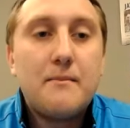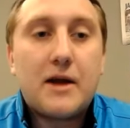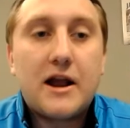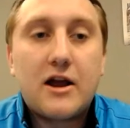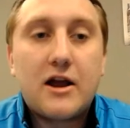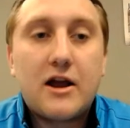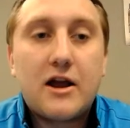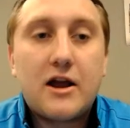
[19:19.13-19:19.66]

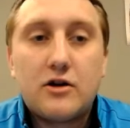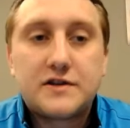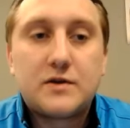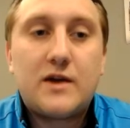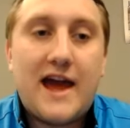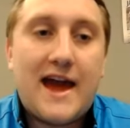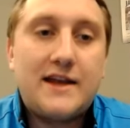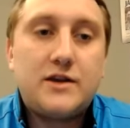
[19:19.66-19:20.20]
but I also want to
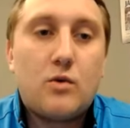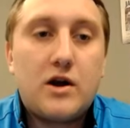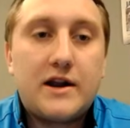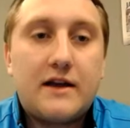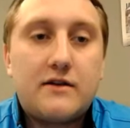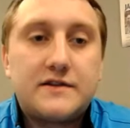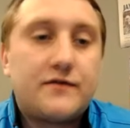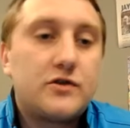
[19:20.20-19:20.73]
add Dajuan
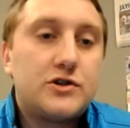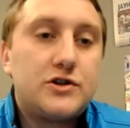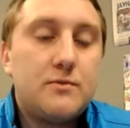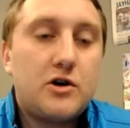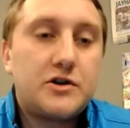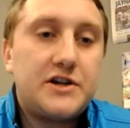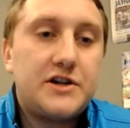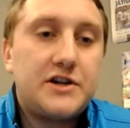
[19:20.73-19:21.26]
Harris versus
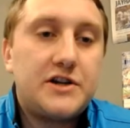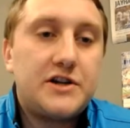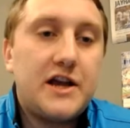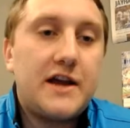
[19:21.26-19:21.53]
Jamal Shead.